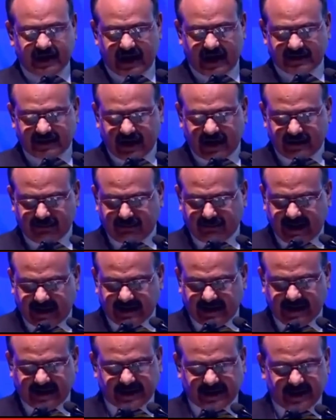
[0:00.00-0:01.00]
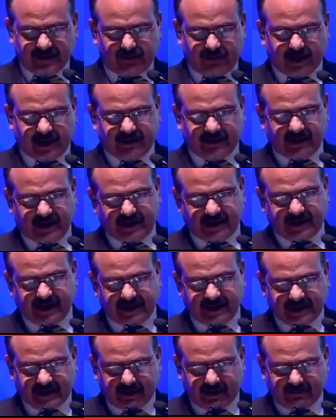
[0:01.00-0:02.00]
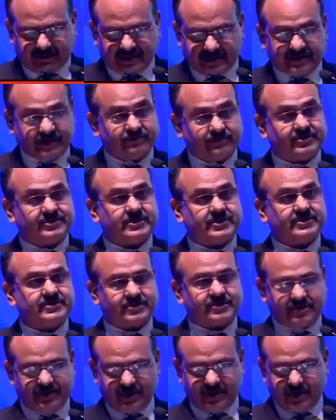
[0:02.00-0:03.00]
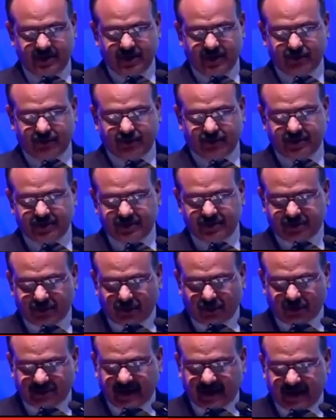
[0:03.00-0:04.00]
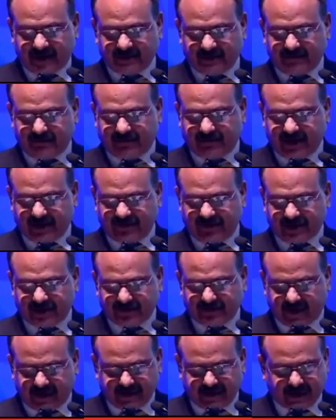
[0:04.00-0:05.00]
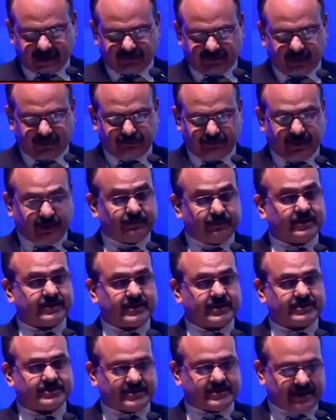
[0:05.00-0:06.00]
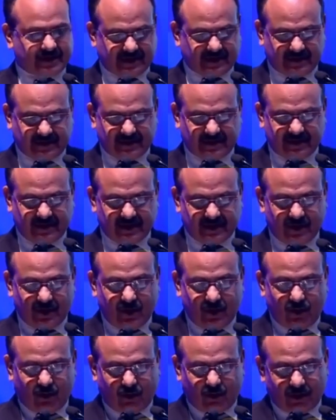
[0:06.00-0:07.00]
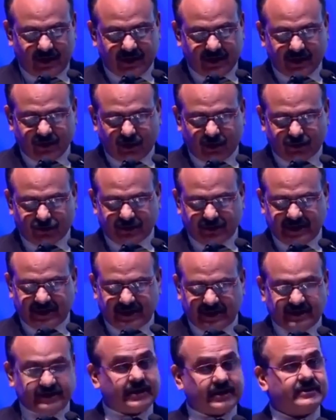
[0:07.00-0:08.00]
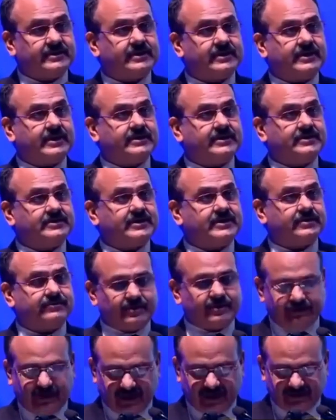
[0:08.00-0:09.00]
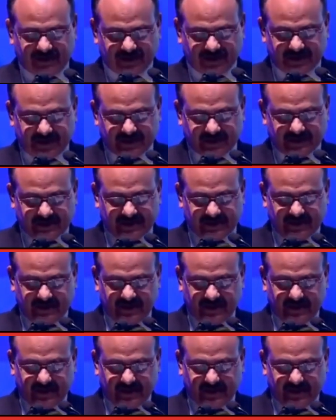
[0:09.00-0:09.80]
Aadhaar mandatory for availing any government services, to ensure that benefits funded from public exchequer only go to the intended and deserving beneficiaries.